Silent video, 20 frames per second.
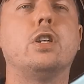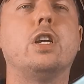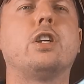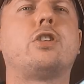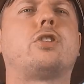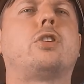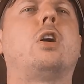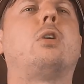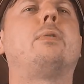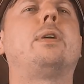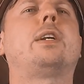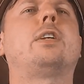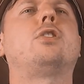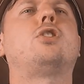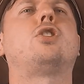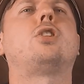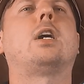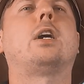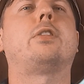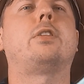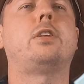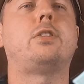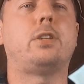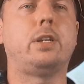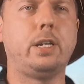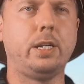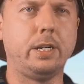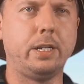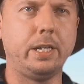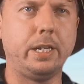Just so we can shut
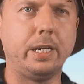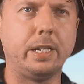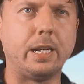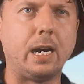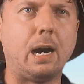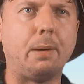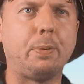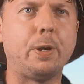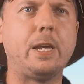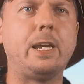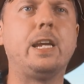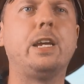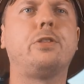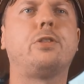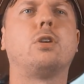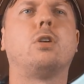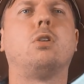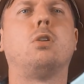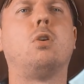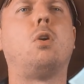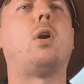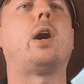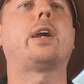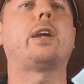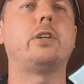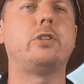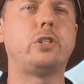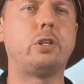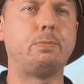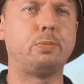this idiot up, hit the
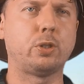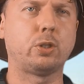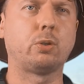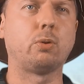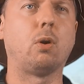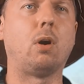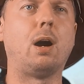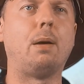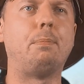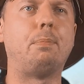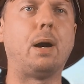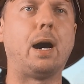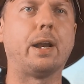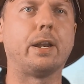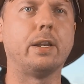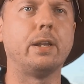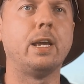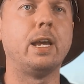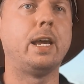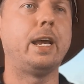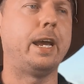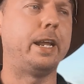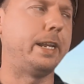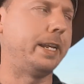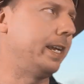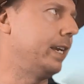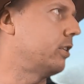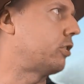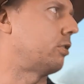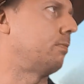like and subscribe button, and
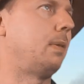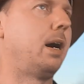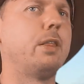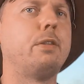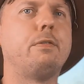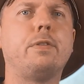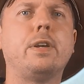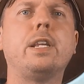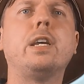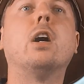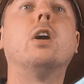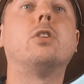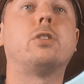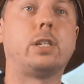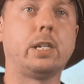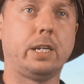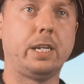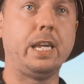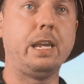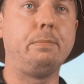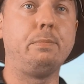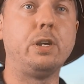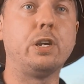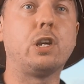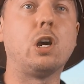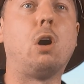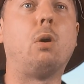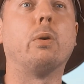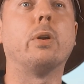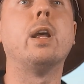here's some other videos to keep you
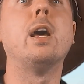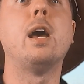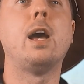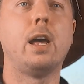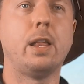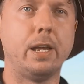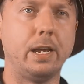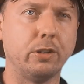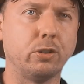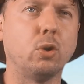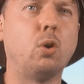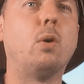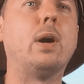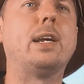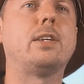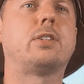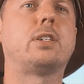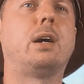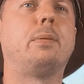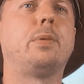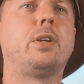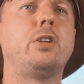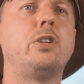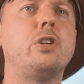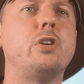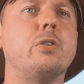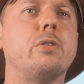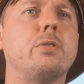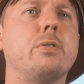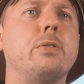going. There's always something new.